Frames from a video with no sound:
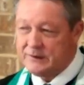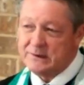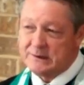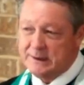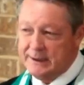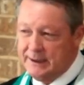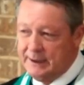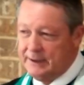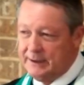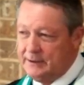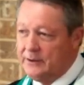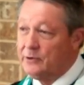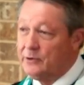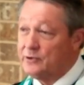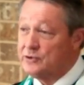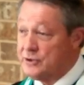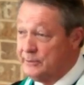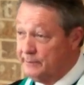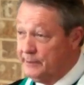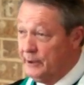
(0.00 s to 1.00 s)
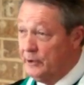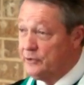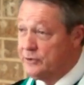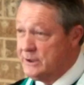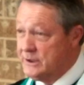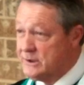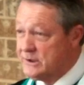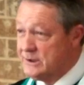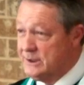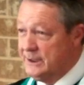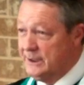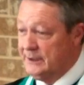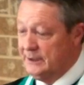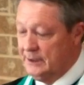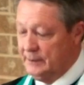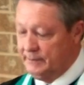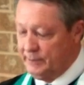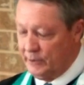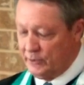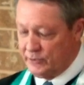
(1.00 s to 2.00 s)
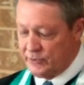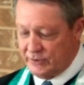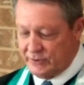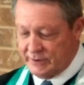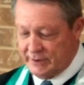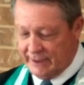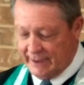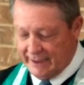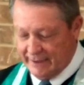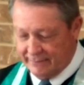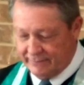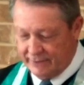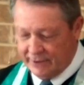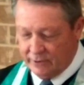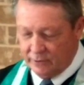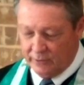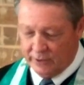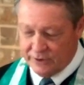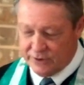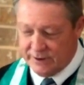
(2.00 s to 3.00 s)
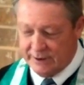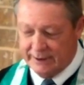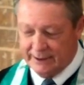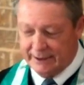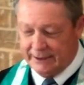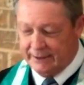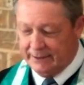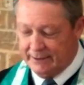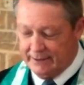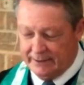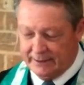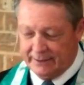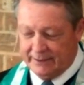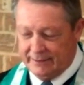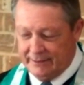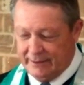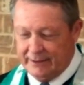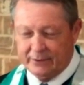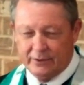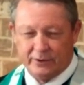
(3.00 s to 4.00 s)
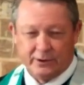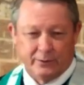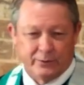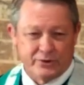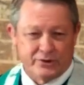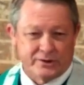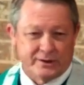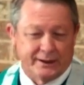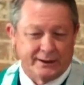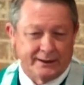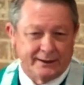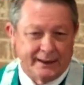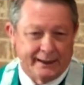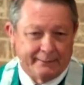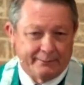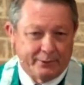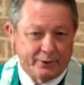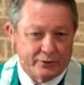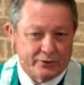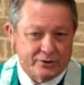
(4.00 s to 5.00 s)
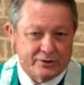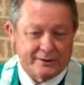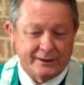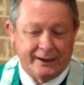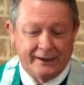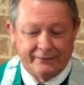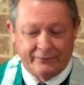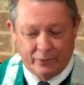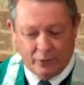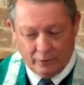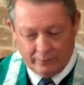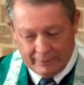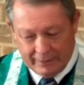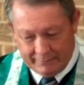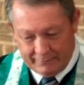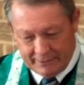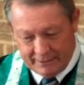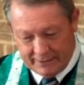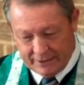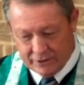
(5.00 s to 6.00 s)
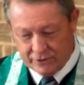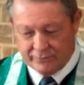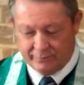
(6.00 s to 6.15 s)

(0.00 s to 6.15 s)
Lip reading: sin or supposed sin in the person's life. In other words, either there was sin in that person's life or maybe in his